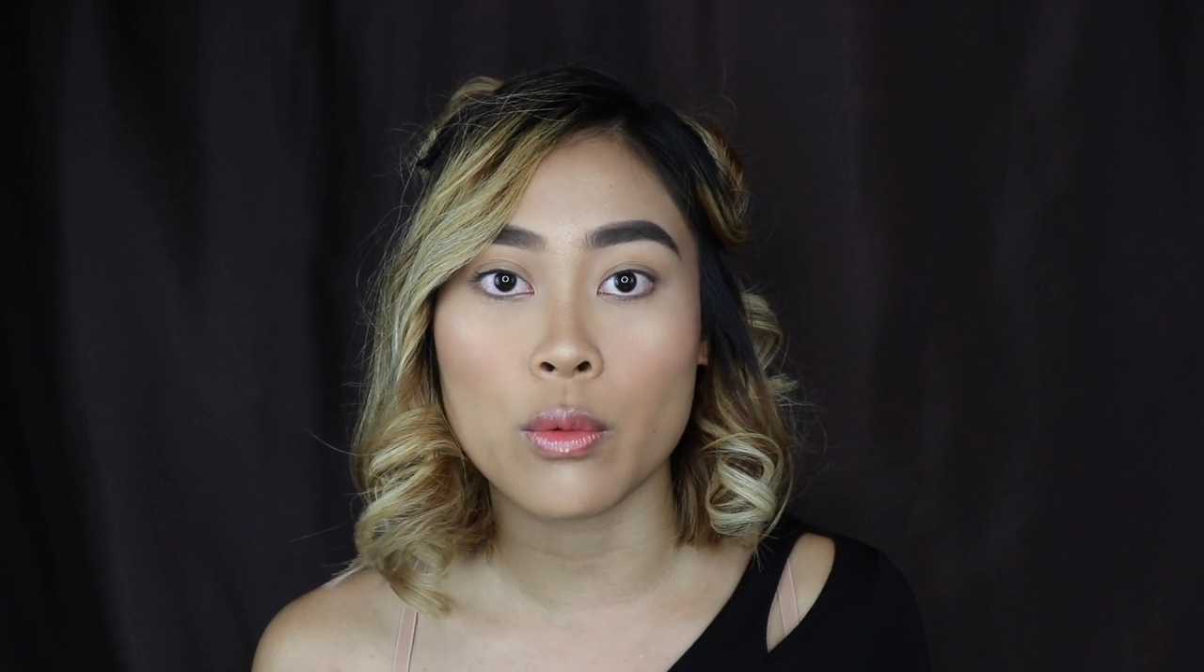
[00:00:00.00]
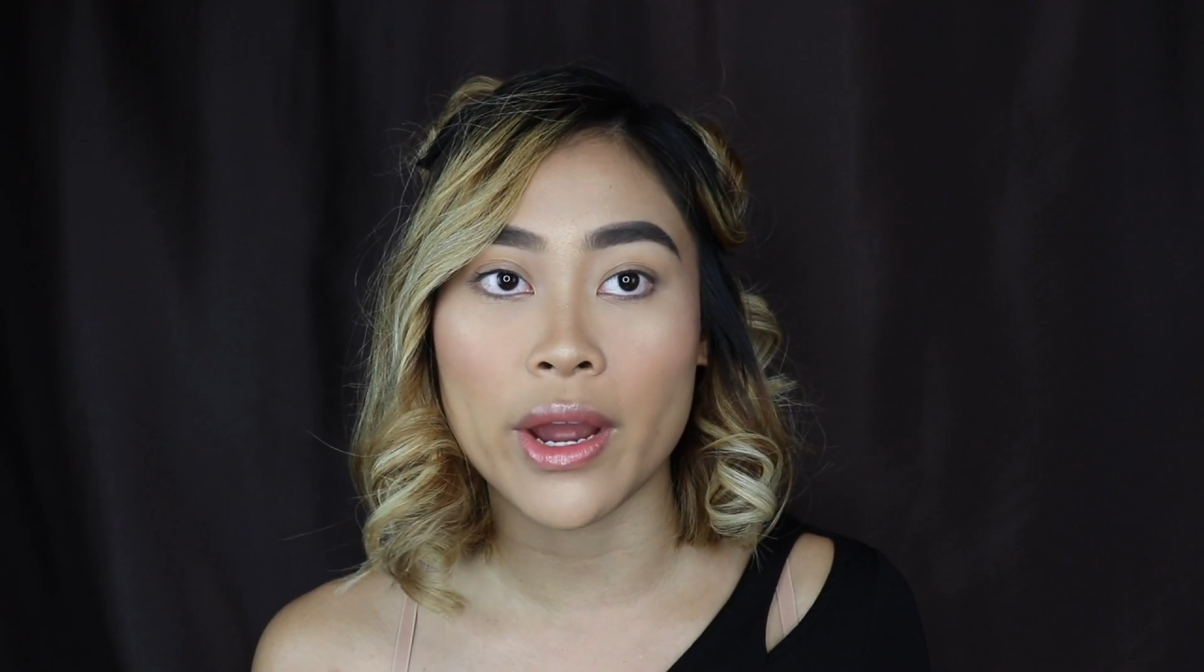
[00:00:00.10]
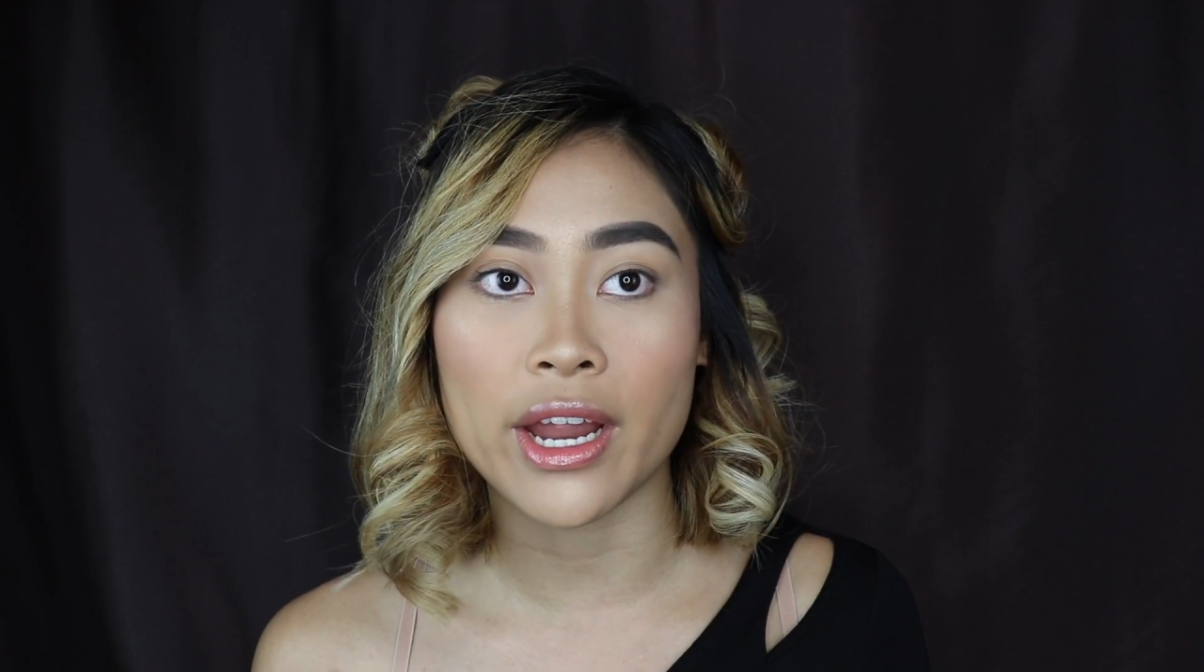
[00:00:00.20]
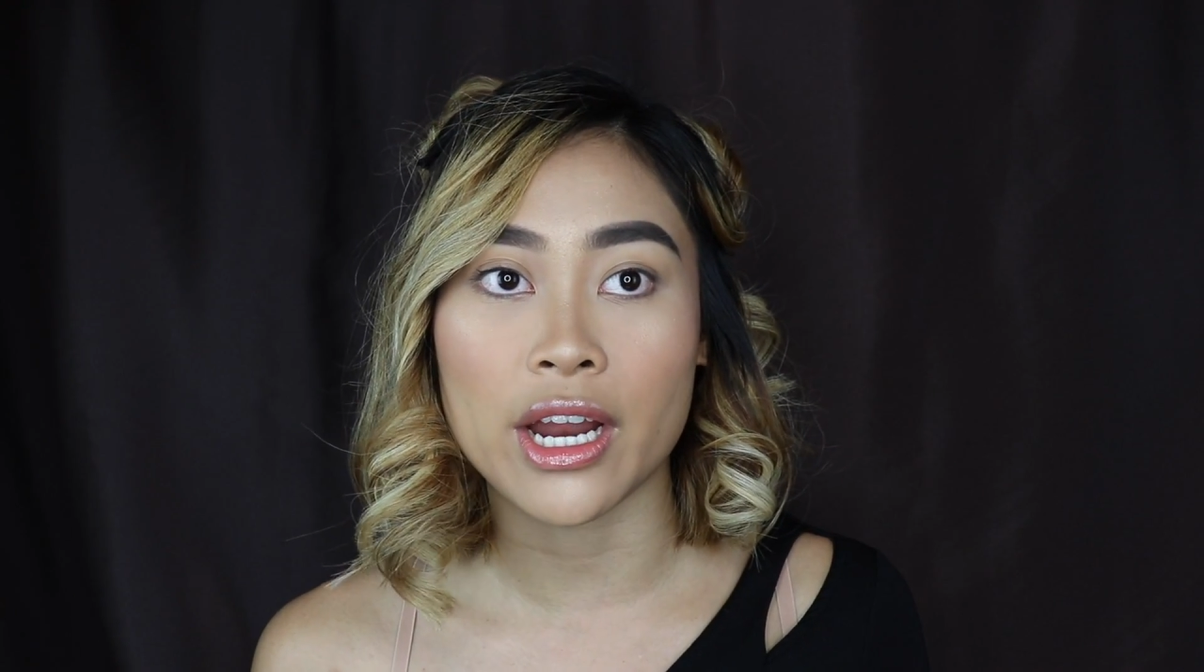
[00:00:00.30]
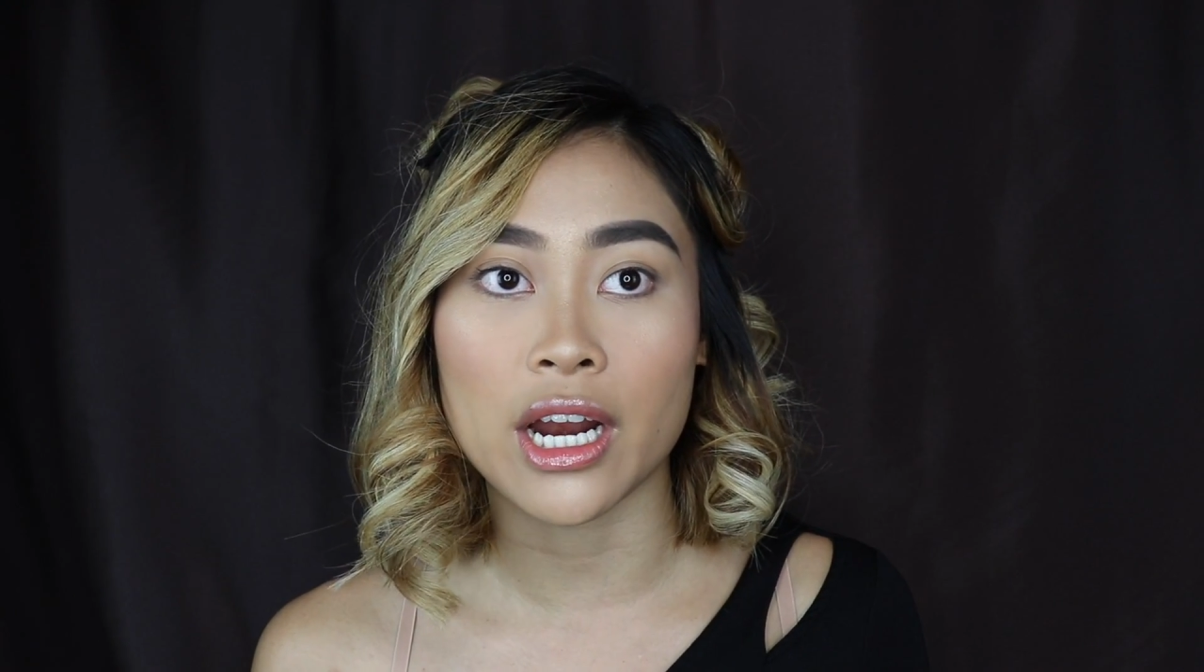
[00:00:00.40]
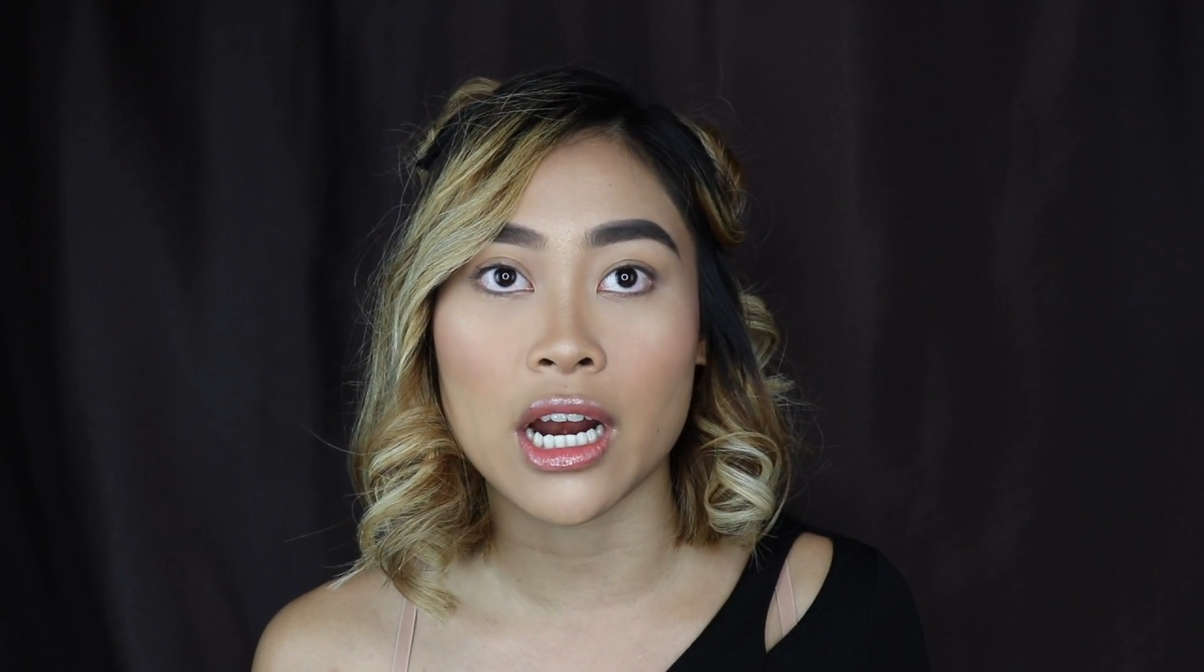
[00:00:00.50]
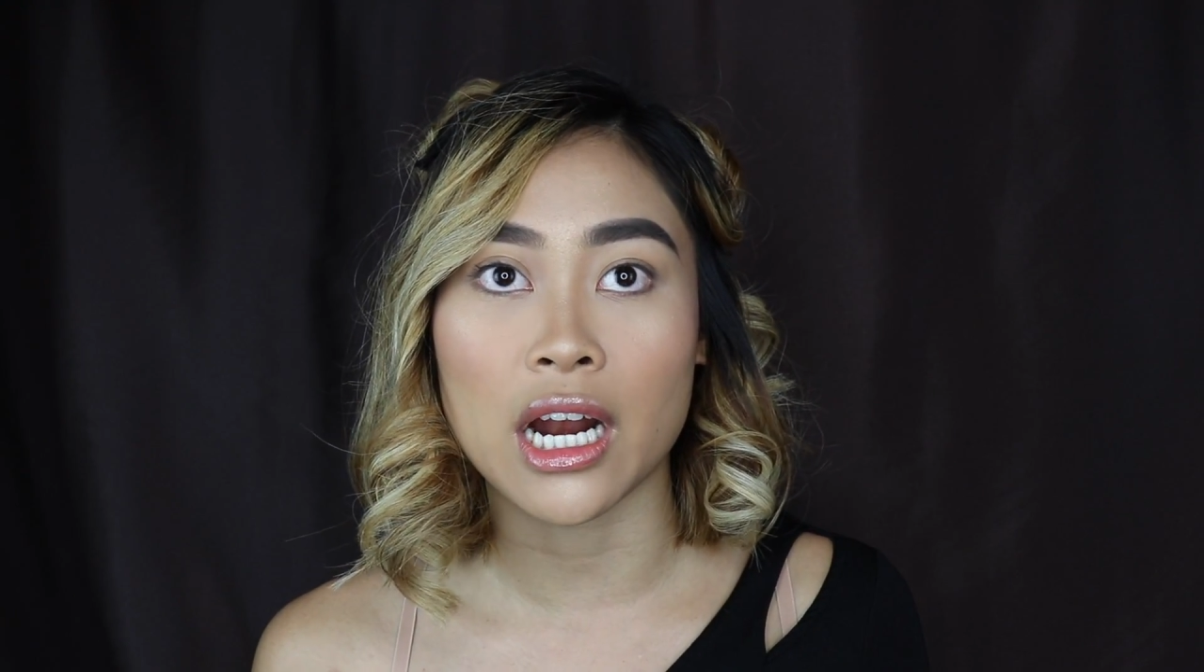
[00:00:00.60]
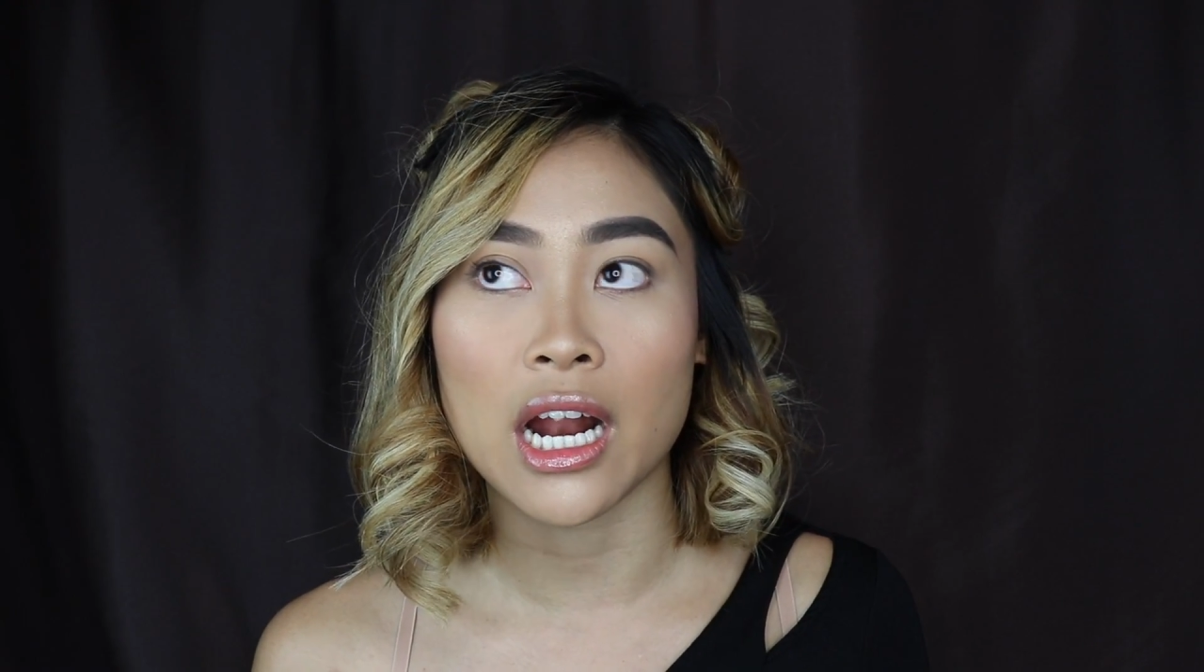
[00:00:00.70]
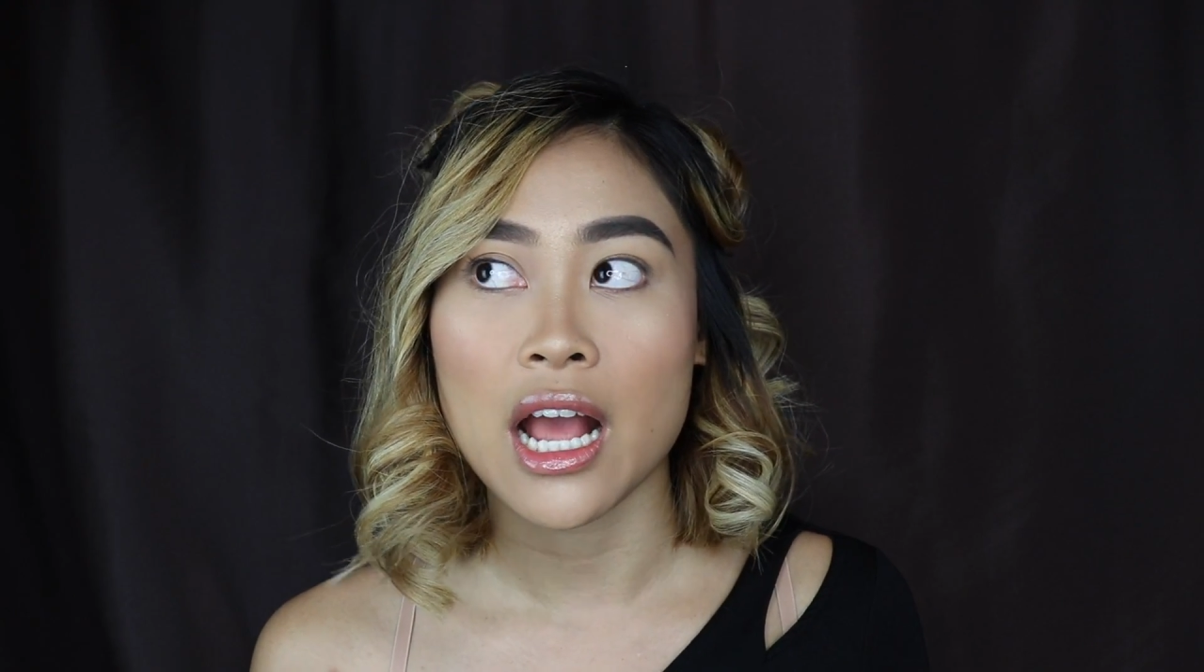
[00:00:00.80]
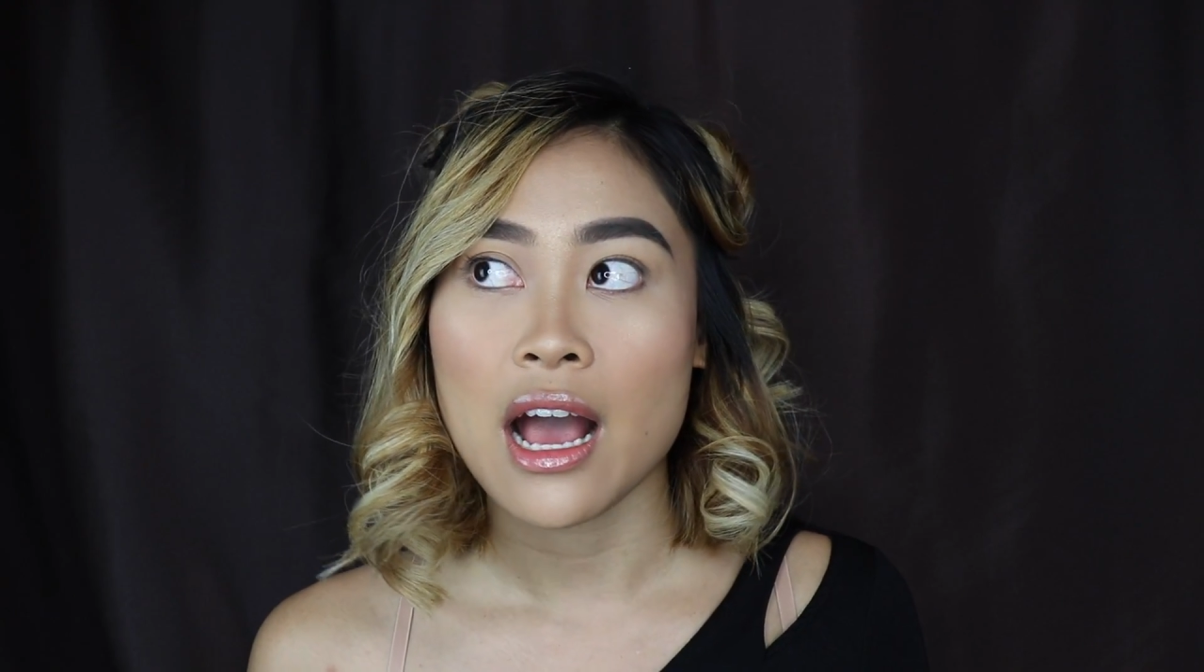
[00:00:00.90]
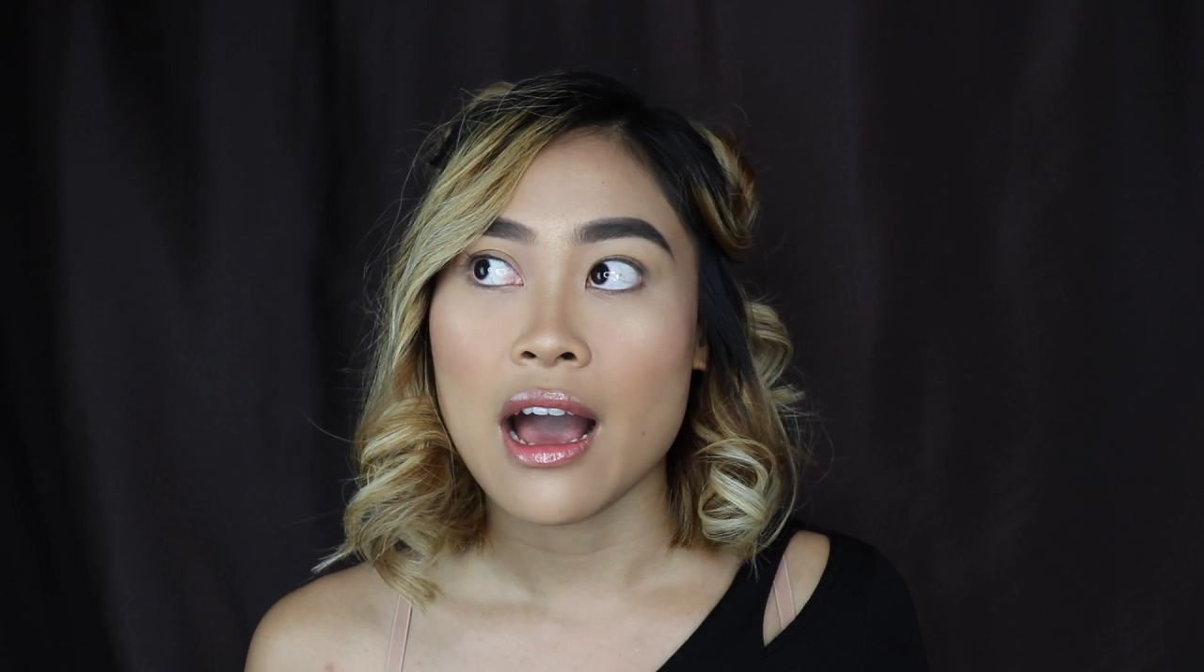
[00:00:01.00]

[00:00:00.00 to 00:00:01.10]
where